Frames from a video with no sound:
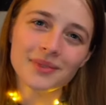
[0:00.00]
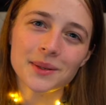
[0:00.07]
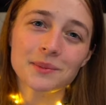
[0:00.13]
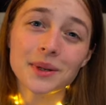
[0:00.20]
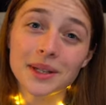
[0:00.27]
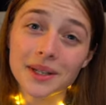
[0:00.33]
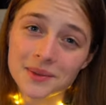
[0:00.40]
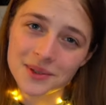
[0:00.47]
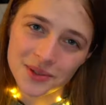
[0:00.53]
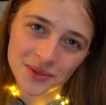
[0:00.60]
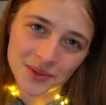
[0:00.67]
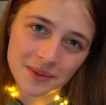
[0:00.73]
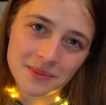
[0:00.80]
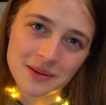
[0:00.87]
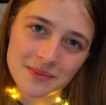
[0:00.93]
But I will
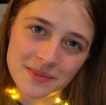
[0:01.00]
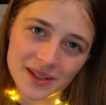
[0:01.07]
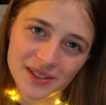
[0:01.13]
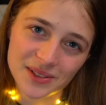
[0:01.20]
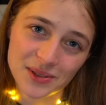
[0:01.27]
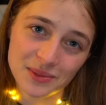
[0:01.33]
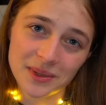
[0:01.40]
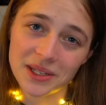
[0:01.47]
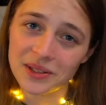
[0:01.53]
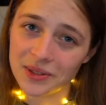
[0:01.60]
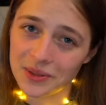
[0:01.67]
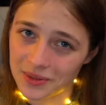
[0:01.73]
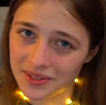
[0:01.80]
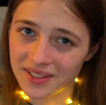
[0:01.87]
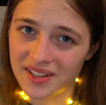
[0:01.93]
try my best to make
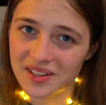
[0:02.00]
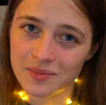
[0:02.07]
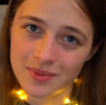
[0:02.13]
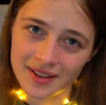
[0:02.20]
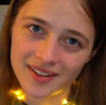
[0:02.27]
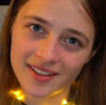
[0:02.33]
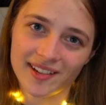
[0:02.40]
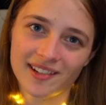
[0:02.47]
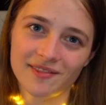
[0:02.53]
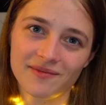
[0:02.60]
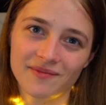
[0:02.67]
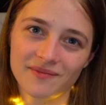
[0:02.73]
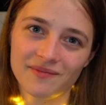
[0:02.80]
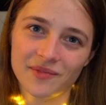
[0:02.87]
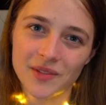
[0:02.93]
your days better
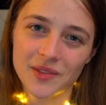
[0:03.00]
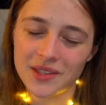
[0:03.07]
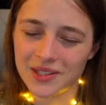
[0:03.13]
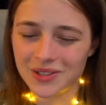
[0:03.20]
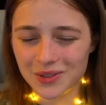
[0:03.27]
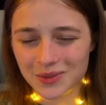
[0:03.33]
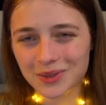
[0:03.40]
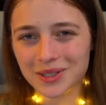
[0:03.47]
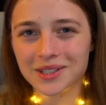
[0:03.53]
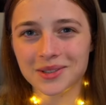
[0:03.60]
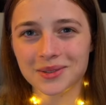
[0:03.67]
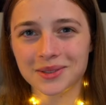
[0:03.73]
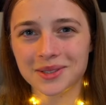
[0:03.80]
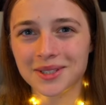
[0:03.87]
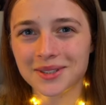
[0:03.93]
in this twenty
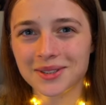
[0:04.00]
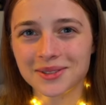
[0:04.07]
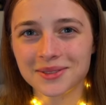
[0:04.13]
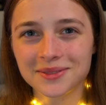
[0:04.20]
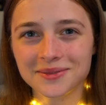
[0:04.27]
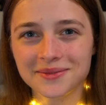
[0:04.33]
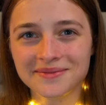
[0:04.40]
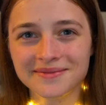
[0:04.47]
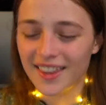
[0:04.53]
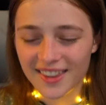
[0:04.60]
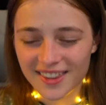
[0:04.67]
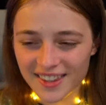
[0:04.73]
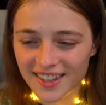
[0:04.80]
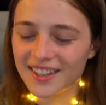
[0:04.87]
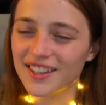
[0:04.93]
twenty-two.
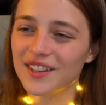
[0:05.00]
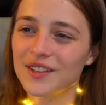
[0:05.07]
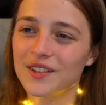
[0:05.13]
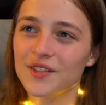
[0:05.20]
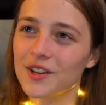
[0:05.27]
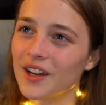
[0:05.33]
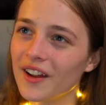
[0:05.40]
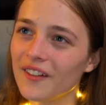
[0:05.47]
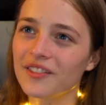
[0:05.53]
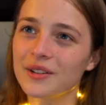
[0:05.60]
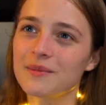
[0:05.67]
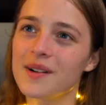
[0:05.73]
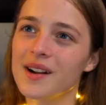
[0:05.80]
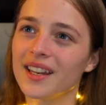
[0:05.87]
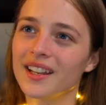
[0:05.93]
Thank you for
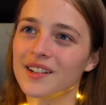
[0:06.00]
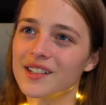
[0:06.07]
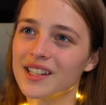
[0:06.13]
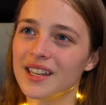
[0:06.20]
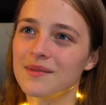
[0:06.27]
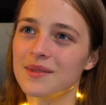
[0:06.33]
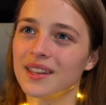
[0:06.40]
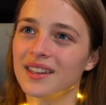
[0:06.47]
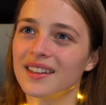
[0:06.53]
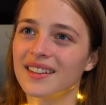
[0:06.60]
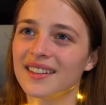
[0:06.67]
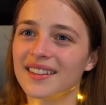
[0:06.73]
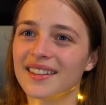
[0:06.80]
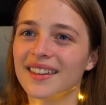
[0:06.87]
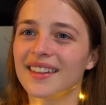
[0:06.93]
everybody who came here.
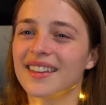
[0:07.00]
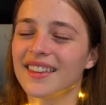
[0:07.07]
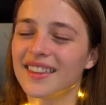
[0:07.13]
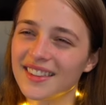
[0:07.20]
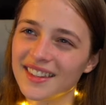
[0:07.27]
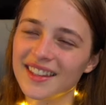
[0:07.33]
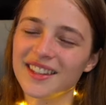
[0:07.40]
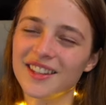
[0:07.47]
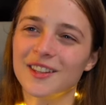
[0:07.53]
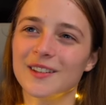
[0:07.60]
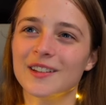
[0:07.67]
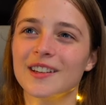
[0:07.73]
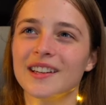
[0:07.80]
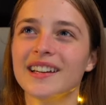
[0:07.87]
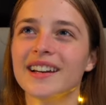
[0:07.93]
Thank you.
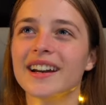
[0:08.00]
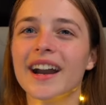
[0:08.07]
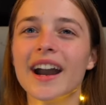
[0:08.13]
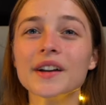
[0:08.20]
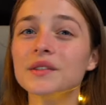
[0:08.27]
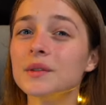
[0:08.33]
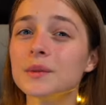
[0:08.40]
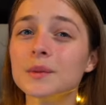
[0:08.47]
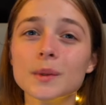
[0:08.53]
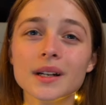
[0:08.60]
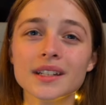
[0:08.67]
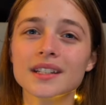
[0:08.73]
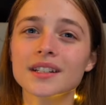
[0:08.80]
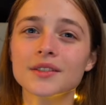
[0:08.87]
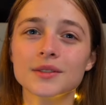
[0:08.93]
Have a
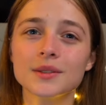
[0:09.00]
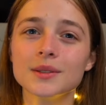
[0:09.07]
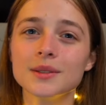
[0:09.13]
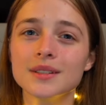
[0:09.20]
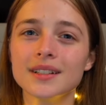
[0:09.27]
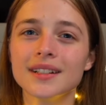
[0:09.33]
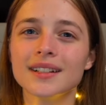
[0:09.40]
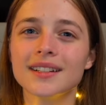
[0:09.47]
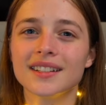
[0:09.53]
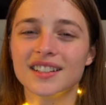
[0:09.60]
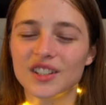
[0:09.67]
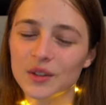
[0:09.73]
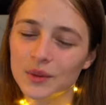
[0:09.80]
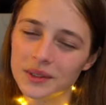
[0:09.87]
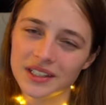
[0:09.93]
wonderful
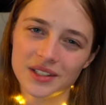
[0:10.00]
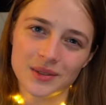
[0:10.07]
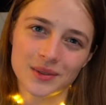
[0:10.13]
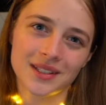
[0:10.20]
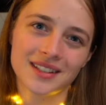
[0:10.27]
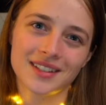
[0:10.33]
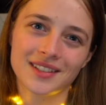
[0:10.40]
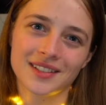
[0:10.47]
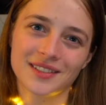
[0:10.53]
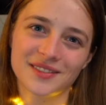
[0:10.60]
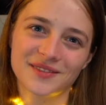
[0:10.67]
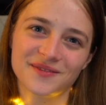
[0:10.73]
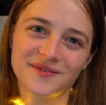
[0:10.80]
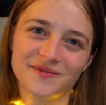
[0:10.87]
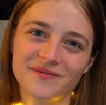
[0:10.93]
twenty twenty-two.
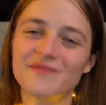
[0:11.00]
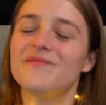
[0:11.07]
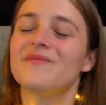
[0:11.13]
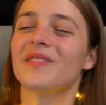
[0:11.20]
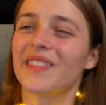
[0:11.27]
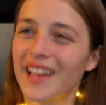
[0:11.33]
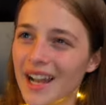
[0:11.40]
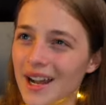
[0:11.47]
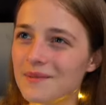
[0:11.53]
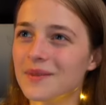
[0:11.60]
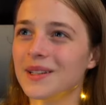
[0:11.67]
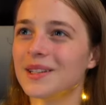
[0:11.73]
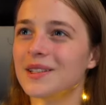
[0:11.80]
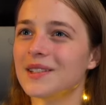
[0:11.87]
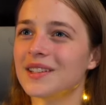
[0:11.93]
Happy
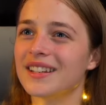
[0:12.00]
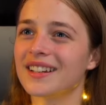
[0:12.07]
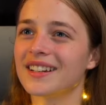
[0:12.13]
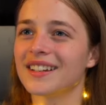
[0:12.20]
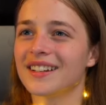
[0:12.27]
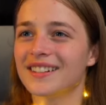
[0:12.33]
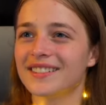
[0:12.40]
New Year.